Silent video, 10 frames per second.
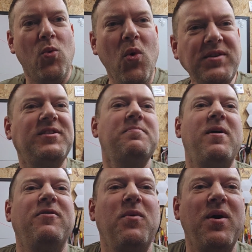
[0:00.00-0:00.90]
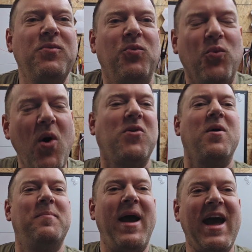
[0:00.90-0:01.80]
What's up, everyone?
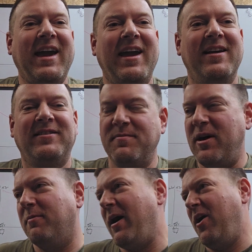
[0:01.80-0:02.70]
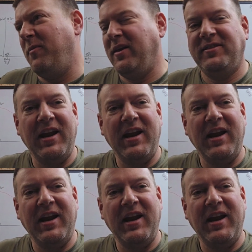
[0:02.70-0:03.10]
Welcome back to Better Biomed.